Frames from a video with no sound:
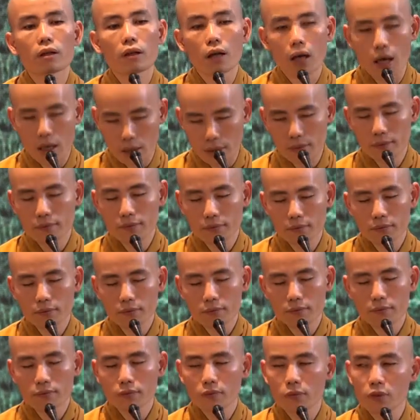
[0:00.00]

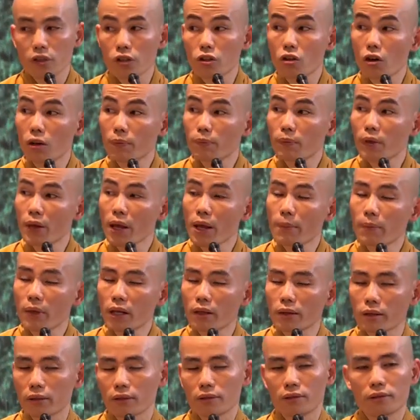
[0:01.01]
Ah, don't blame
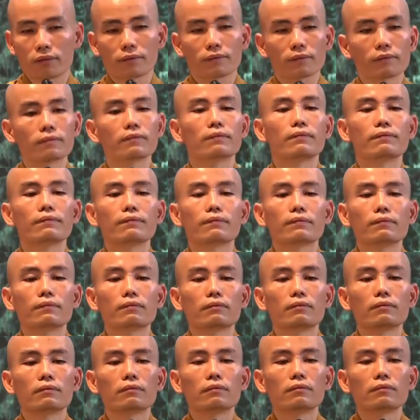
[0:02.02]
others.
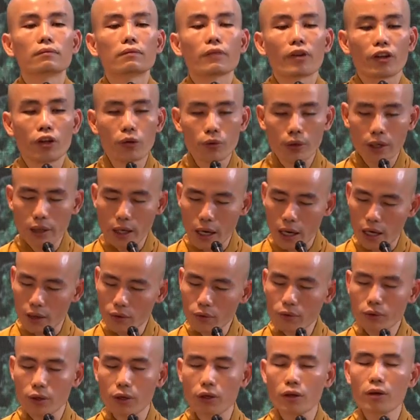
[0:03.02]
You get
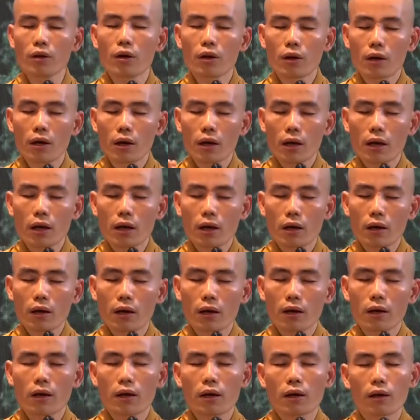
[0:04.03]
angry
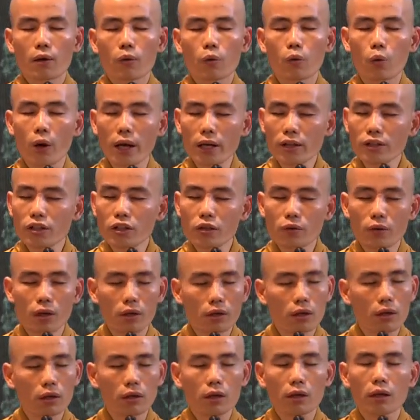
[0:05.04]
when you
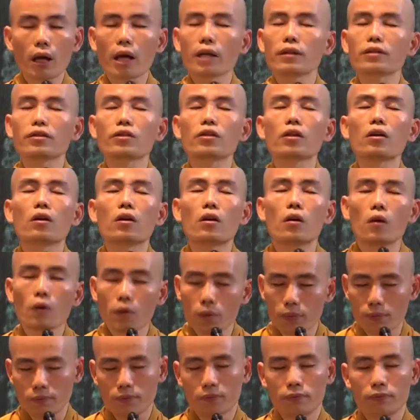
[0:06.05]
are not at your
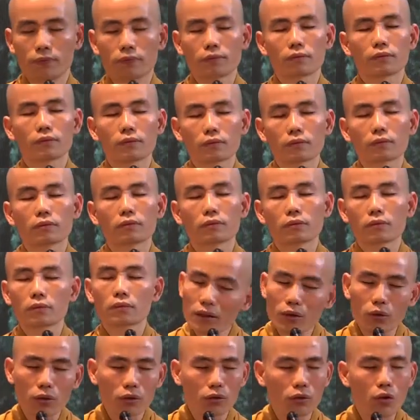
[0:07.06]
home
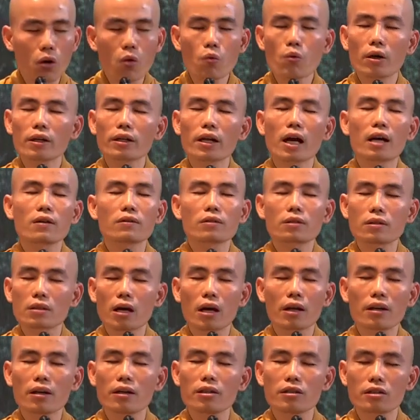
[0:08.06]
no one
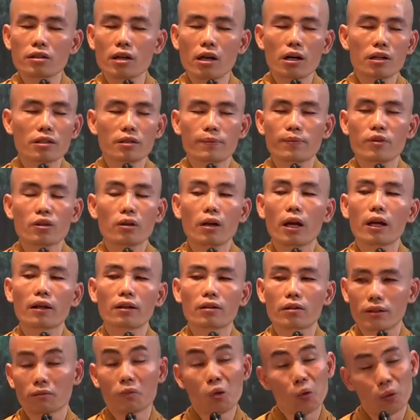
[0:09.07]
outside in charge of your
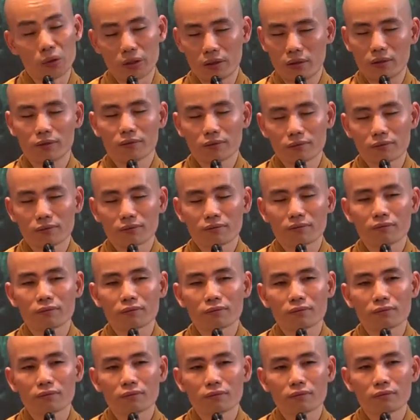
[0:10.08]
angry mood
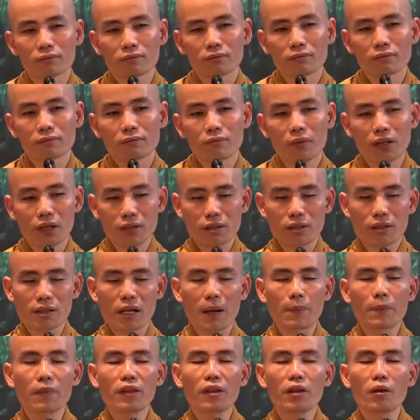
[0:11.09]
because
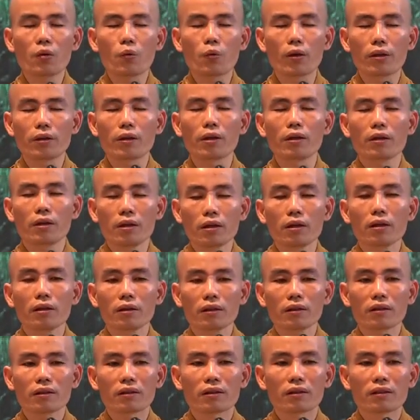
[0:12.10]
something within
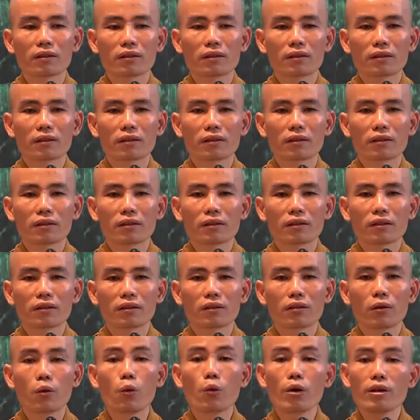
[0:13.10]
here
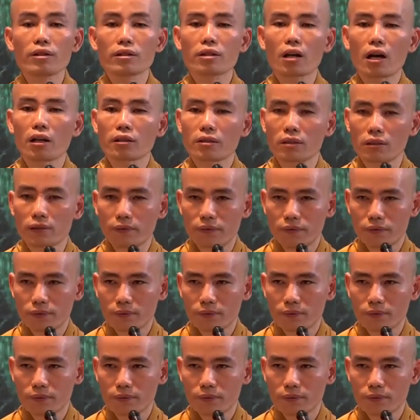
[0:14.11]
who in charge of